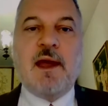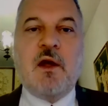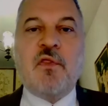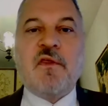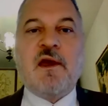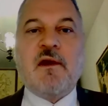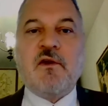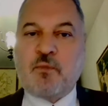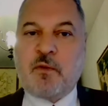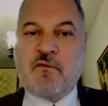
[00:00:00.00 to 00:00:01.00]

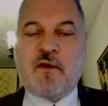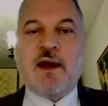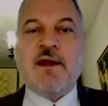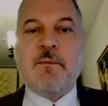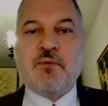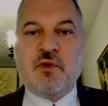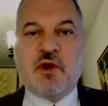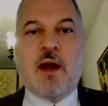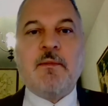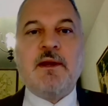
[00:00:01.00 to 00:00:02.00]
healthcare is provided
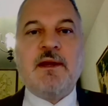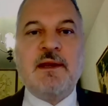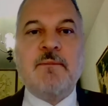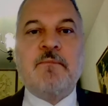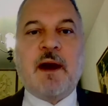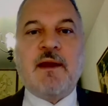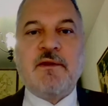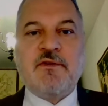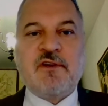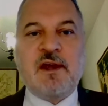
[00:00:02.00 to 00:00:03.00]
predominantly by
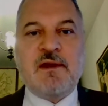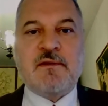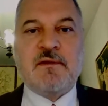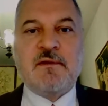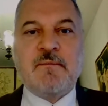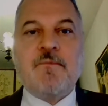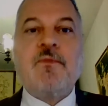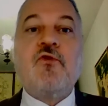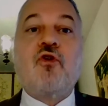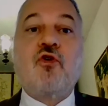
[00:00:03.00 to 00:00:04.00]
the state.
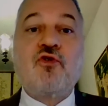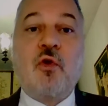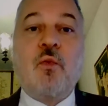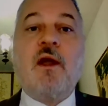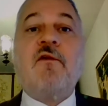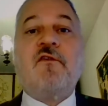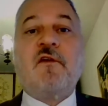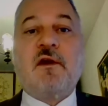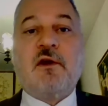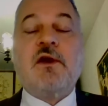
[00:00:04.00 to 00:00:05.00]
Social
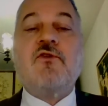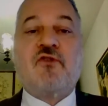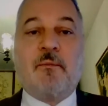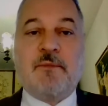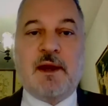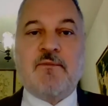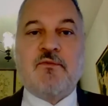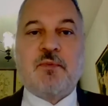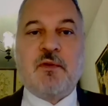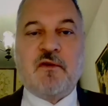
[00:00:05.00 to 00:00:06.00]
welfare is
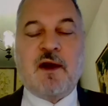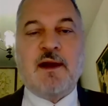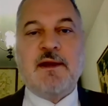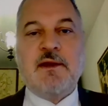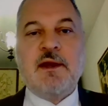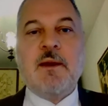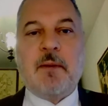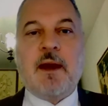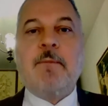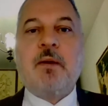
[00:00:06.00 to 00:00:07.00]
sometimes provided
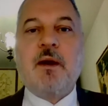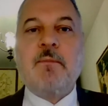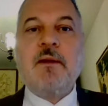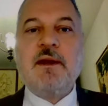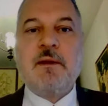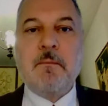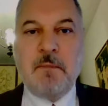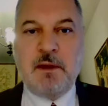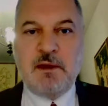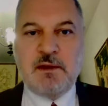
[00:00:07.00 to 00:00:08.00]
by public
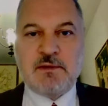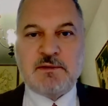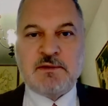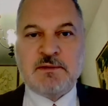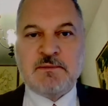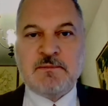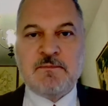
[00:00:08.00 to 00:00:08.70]
means.